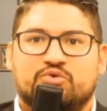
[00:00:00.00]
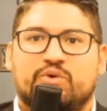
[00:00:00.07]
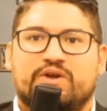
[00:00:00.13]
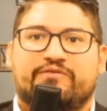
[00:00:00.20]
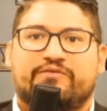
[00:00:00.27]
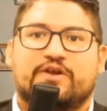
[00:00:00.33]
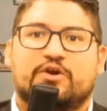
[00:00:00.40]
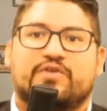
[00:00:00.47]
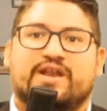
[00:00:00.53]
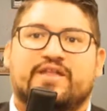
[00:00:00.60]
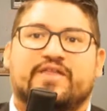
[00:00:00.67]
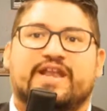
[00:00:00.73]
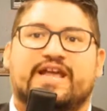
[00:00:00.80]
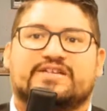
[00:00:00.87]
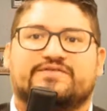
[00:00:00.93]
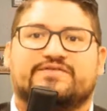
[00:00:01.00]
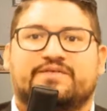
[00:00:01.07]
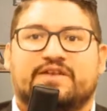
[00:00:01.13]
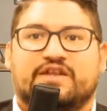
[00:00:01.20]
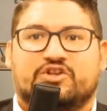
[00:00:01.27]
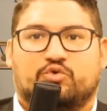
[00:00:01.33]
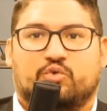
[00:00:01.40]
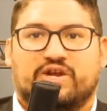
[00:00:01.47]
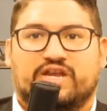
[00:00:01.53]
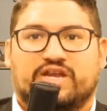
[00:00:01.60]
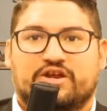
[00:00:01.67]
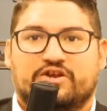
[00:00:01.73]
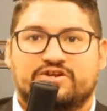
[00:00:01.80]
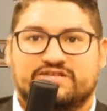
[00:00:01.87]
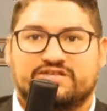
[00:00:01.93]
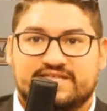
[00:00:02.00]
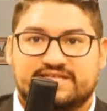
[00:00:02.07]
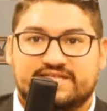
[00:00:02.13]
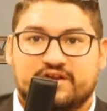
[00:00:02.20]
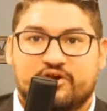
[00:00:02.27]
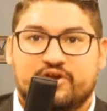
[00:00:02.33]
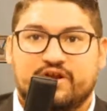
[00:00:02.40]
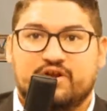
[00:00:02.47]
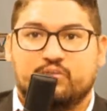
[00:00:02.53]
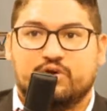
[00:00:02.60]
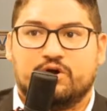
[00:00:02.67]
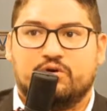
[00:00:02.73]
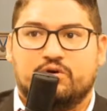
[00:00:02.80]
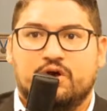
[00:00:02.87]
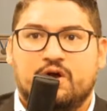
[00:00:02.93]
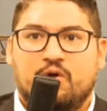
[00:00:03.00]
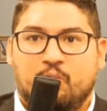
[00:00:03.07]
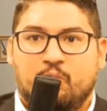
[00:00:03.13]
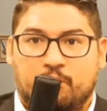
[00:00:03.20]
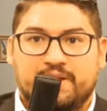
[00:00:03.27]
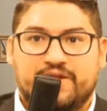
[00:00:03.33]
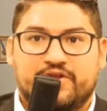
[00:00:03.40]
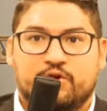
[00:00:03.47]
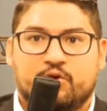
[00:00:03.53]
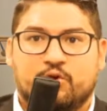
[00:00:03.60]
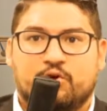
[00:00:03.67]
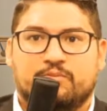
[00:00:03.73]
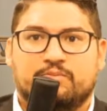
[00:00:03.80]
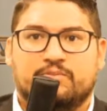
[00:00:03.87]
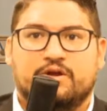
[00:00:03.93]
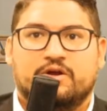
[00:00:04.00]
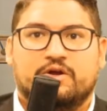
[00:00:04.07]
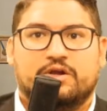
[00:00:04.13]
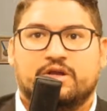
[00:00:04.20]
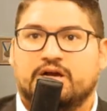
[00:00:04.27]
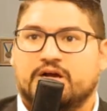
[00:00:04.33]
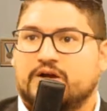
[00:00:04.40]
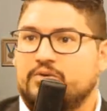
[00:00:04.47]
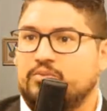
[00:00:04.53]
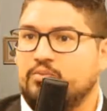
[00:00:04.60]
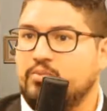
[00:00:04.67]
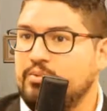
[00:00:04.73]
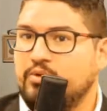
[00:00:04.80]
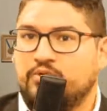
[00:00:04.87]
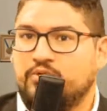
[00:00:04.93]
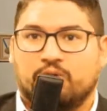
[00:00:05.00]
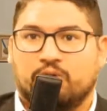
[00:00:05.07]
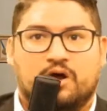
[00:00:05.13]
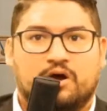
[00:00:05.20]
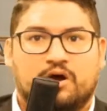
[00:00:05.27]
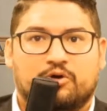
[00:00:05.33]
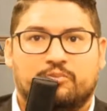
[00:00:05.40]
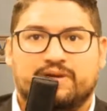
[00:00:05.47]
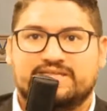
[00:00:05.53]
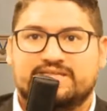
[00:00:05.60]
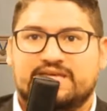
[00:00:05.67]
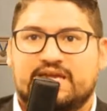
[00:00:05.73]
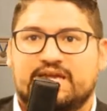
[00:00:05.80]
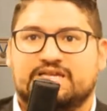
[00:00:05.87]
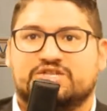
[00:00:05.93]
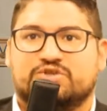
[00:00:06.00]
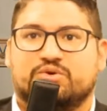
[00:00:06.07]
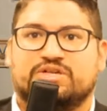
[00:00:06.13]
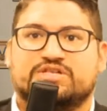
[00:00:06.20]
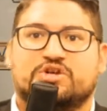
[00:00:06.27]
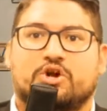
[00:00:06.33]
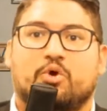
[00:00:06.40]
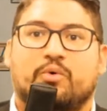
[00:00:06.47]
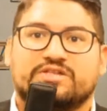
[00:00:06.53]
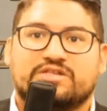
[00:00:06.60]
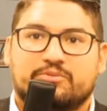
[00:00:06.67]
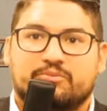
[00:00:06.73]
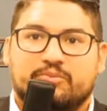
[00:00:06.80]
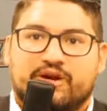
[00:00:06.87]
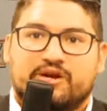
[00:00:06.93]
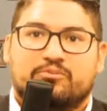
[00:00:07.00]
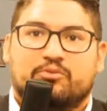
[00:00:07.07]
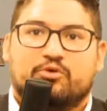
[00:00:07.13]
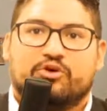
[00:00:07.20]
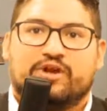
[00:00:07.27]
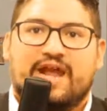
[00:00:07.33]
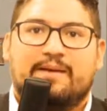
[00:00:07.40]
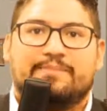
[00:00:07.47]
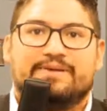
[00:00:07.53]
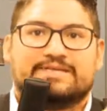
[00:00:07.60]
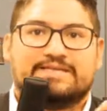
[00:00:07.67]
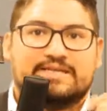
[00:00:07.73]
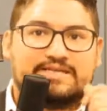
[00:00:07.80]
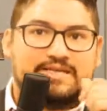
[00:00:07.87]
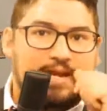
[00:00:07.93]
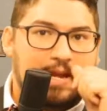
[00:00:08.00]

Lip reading: We feel that in the next 15 to 20 years, distant learning will be the norm. We will no longer be seeing students go into the brick and mortar campuses.